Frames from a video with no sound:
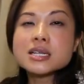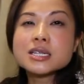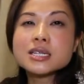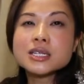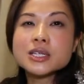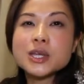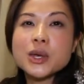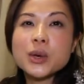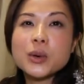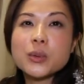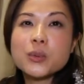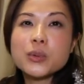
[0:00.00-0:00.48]

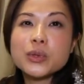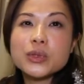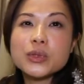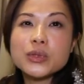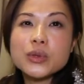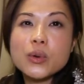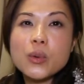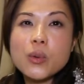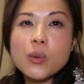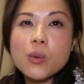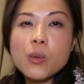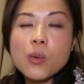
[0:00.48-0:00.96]
So with
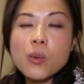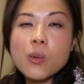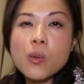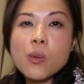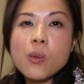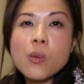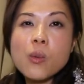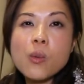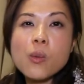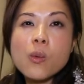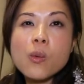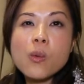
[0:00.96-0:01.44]

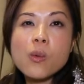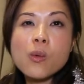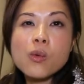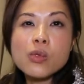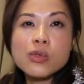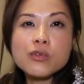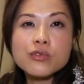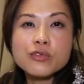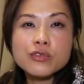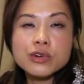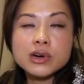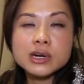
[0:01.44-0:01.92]

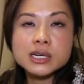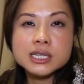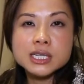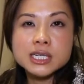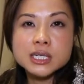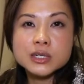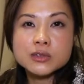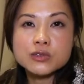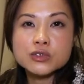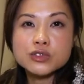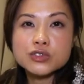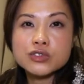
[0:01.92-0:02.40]
all the
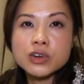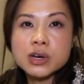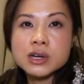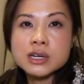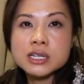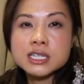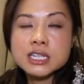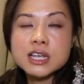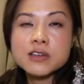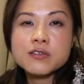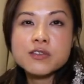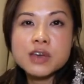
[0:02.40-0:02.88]
variety of
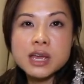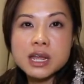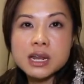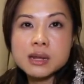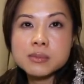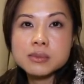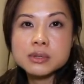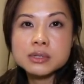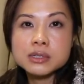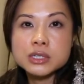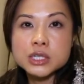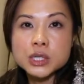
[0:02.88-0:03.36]
drugs
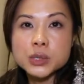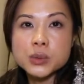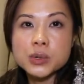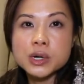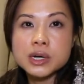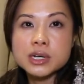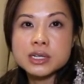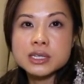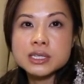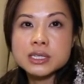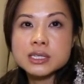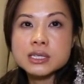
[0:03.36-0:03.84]
available to
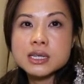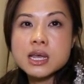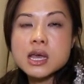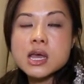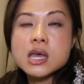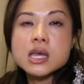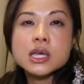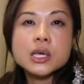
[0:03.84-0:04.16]
us,